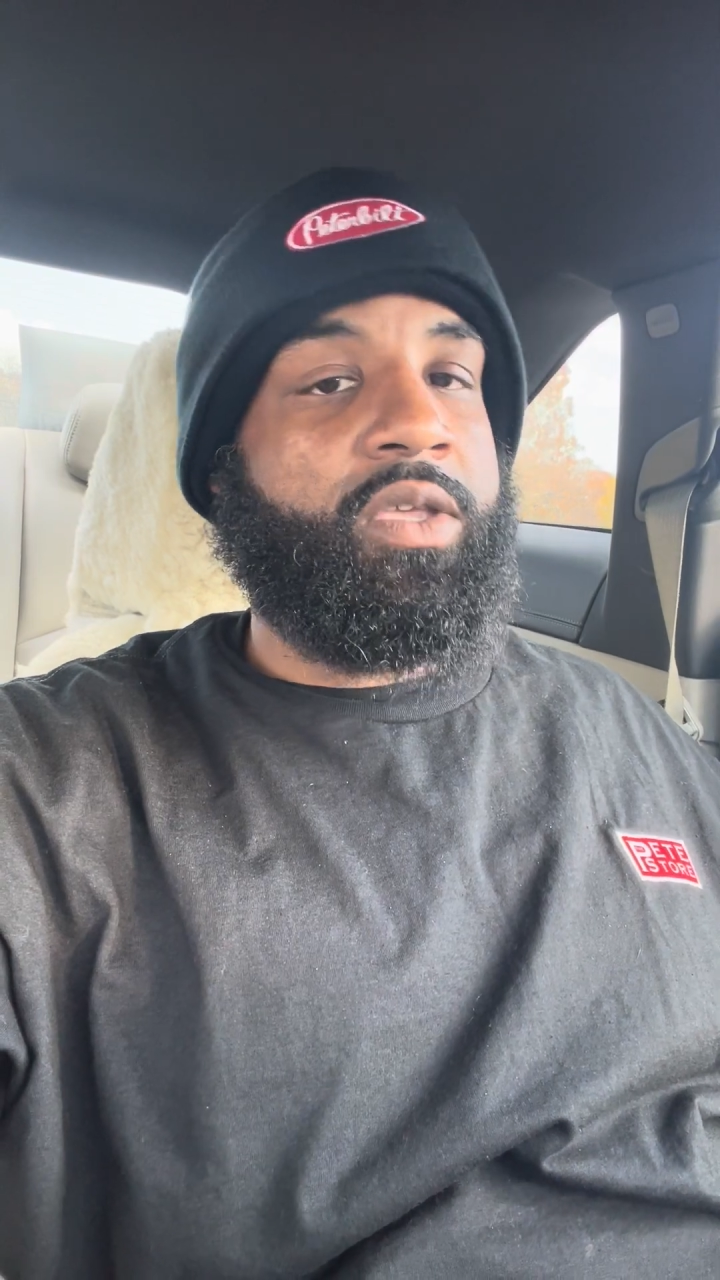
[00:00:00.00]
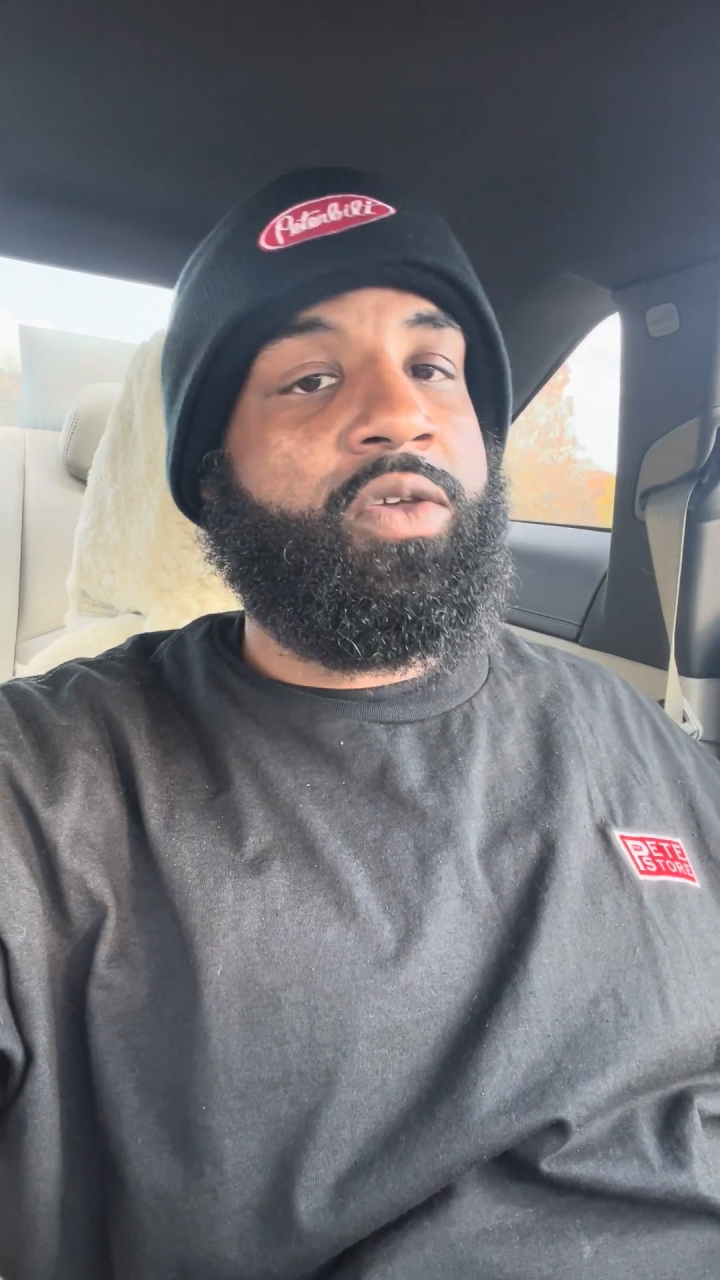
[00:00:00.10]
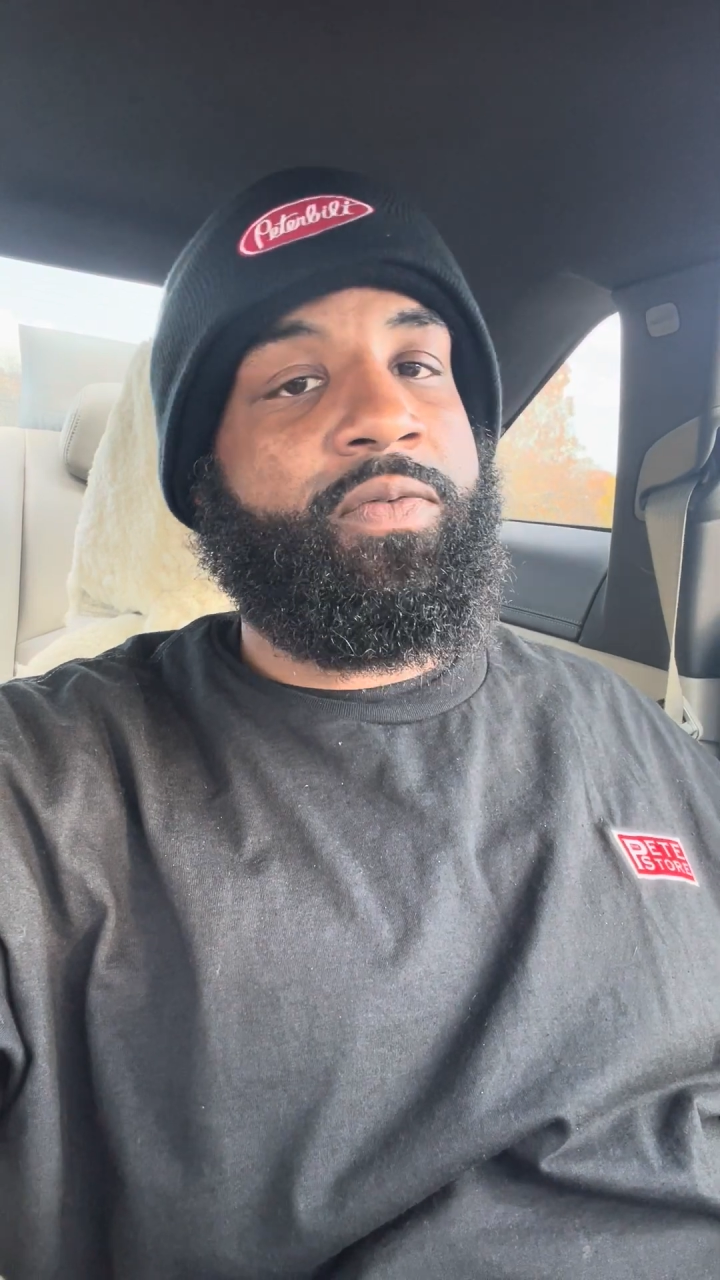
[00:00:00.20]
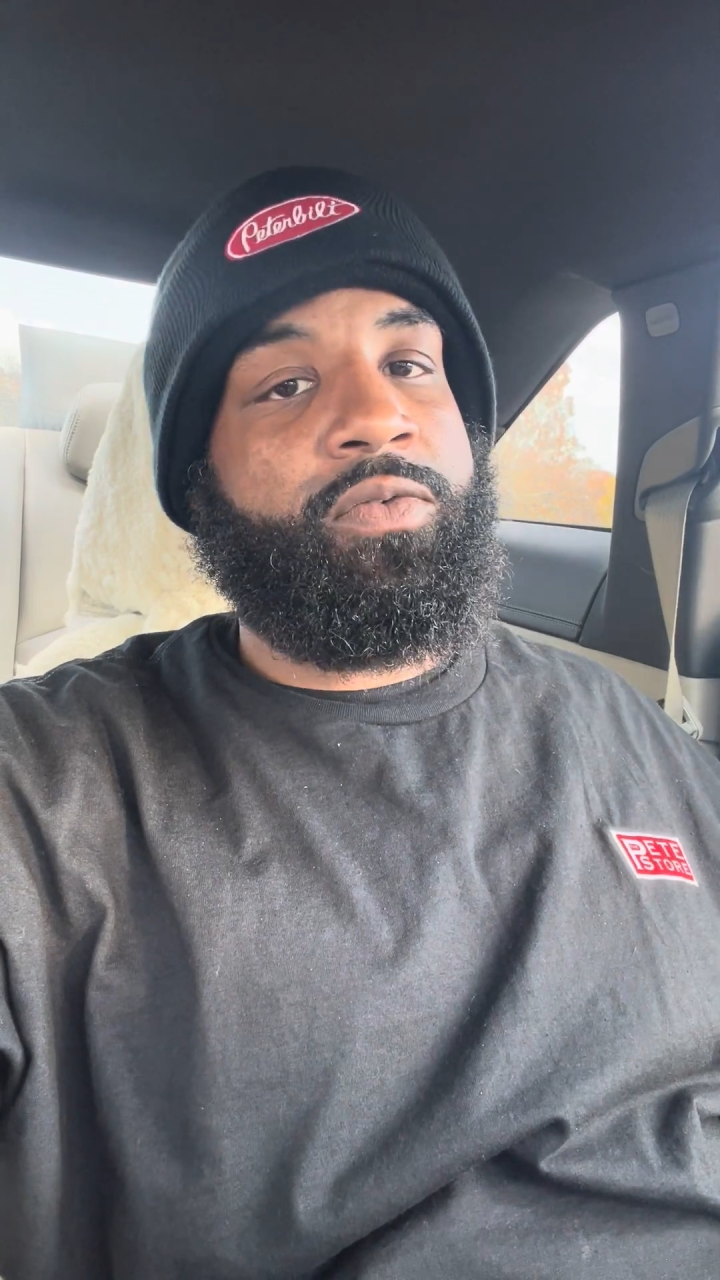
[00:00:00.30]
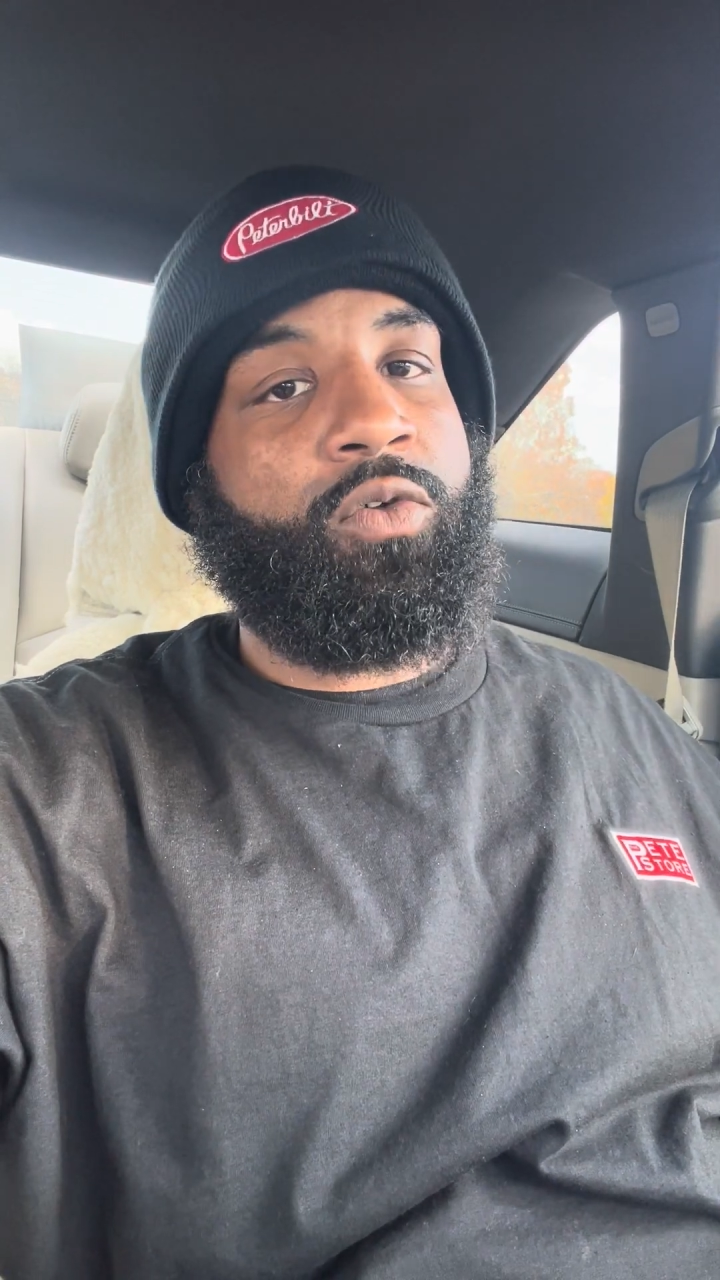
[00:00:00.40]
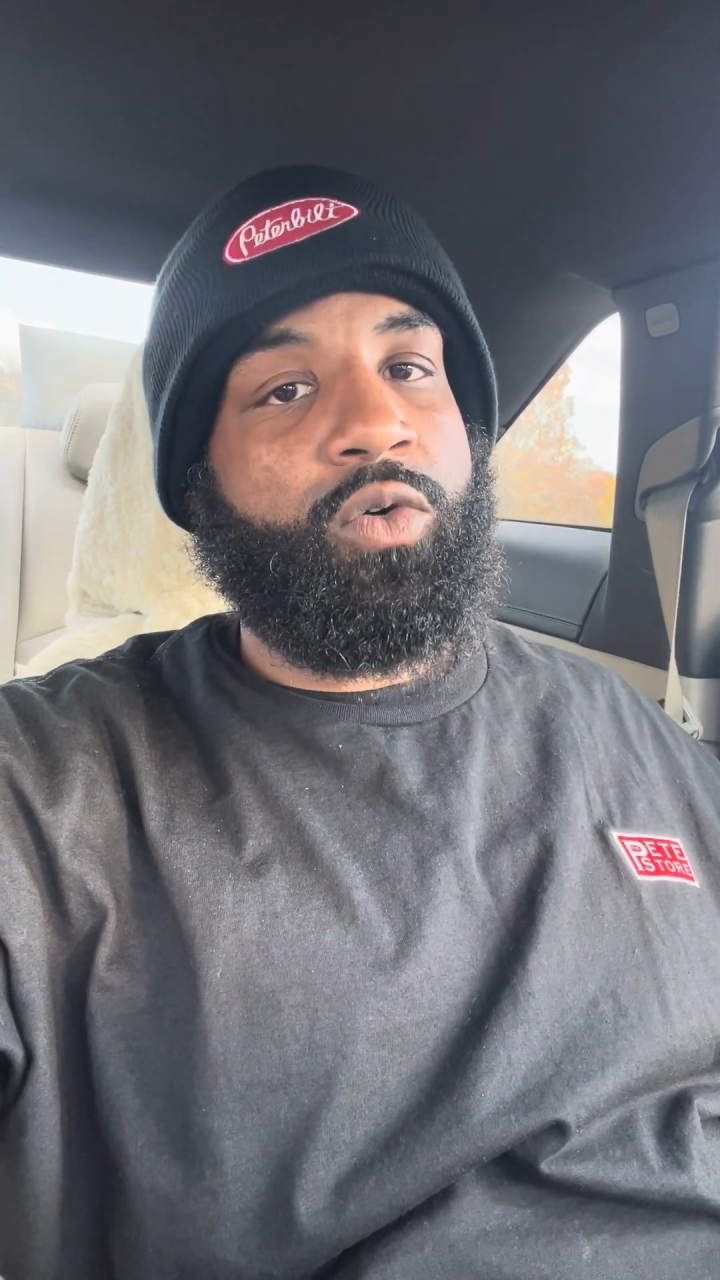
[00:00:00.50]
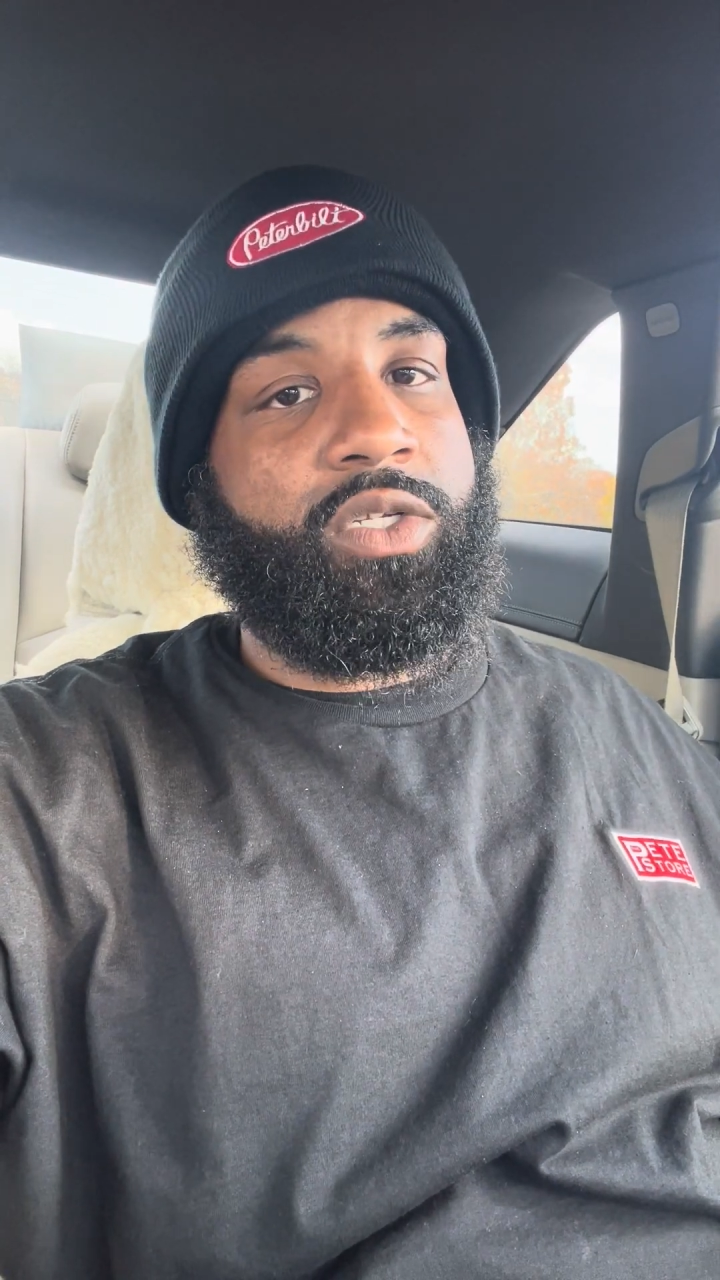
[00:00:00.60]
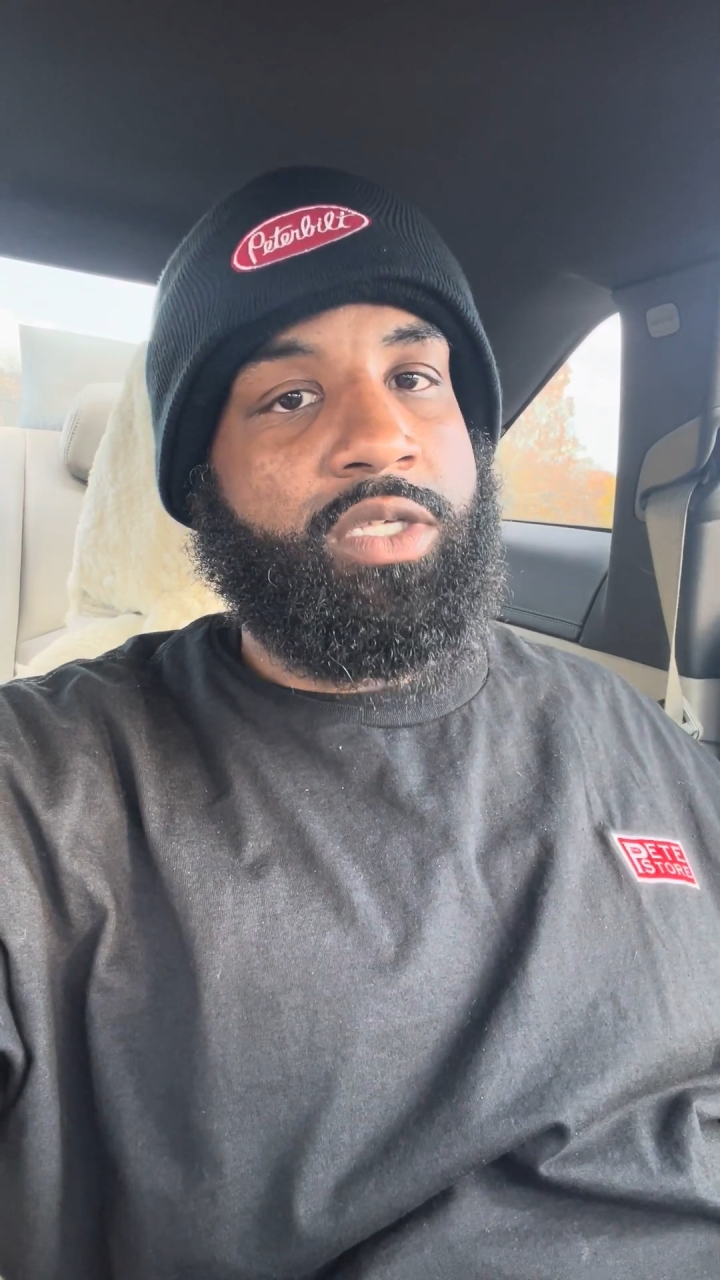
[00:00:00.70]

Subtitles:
your fluids